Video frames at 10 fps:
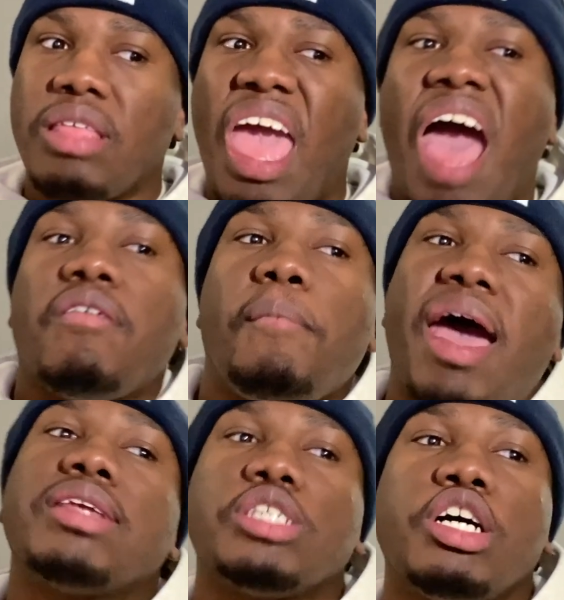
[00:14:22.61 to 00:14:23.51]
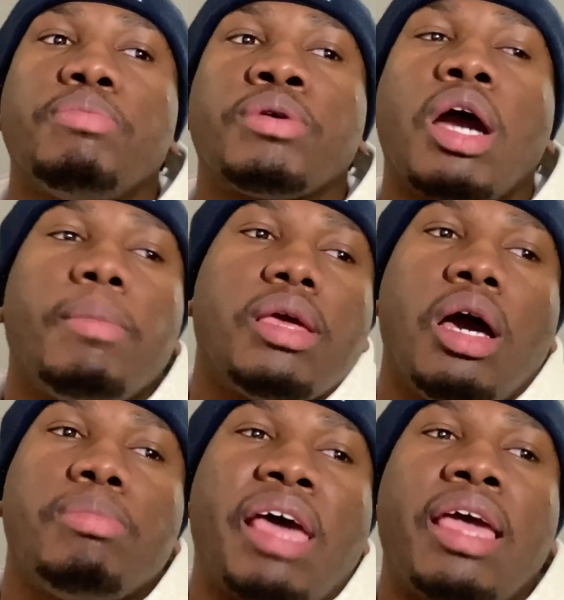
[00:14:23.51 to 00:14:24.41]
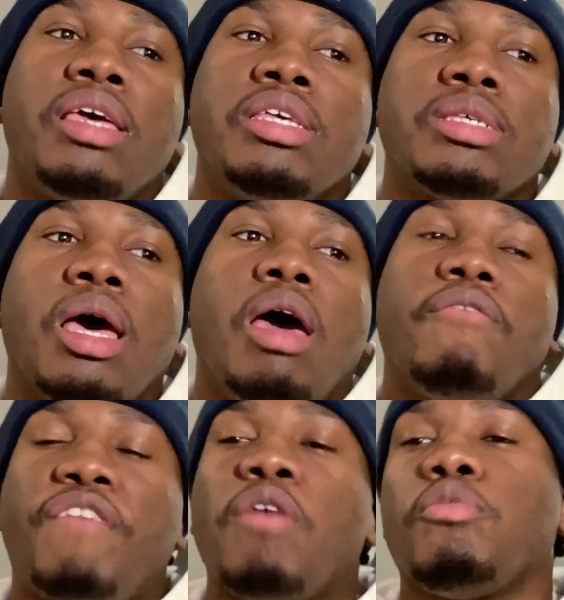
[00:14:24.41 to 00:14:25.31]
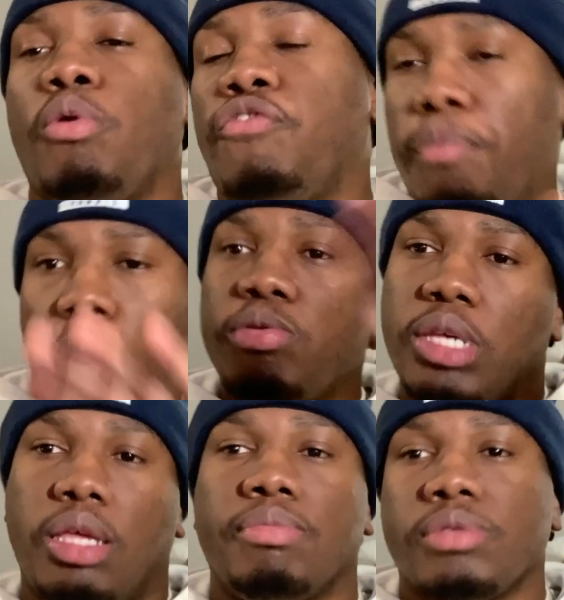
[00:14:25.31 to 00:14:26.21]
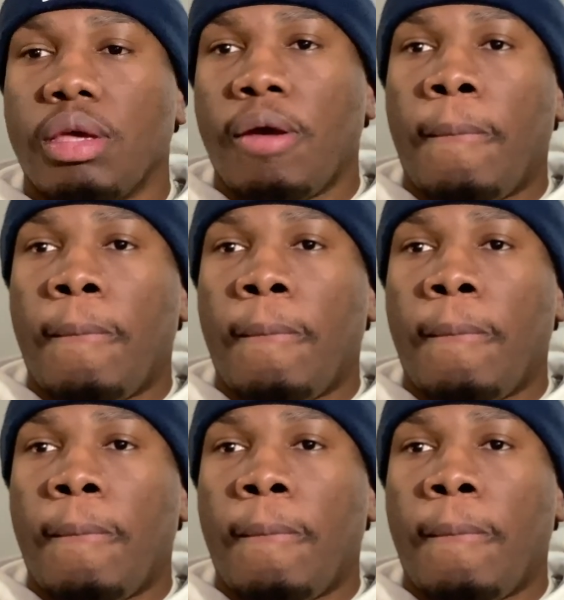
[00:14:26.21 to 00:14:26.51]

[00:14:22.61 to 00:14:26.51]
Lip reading: a matchup coming up that is favorable for both teams.